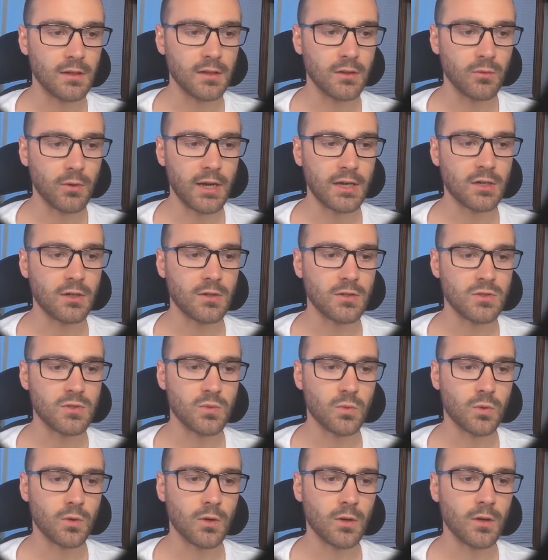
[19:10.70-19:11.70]
records
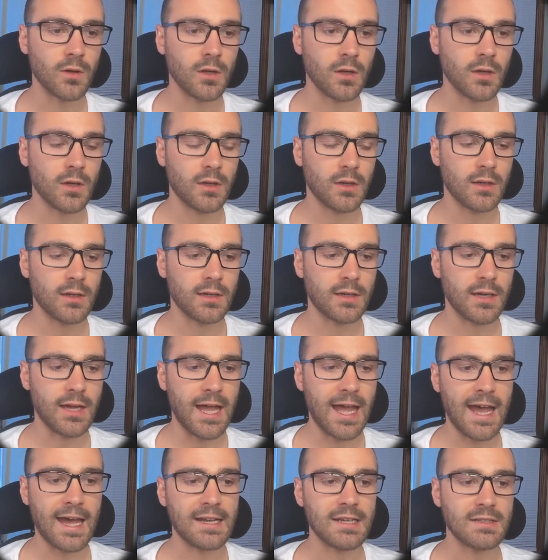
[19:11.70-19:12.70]
were
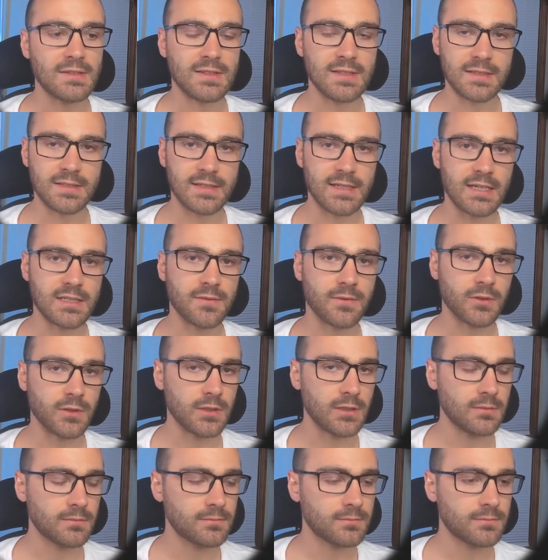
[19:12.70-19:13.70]
added
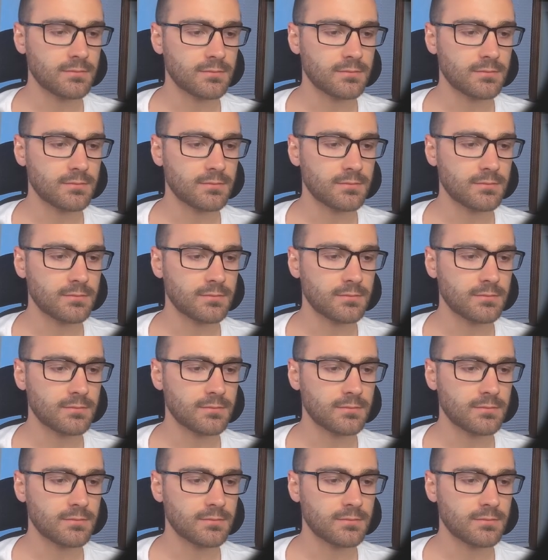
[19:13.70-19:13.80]
successfully.